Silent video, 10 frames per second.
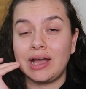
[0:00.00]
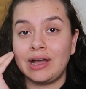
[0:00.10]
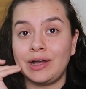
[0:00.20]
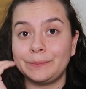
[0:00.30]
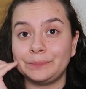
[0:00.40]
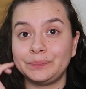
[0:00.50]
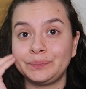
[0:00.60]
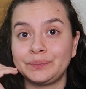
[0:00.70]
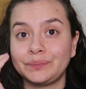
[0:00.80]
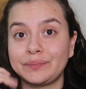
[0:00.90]
Um,
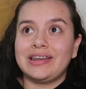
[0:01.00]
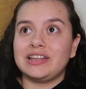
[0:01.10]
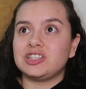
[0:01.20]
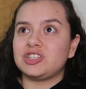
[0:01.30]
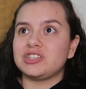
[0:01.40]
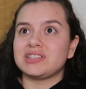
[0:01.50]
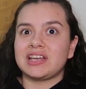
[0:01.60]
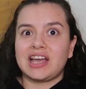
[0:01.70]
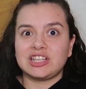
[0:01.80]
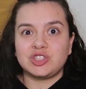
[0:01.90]
and it's just
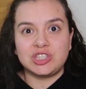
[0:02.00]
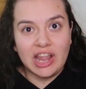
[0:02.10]
like I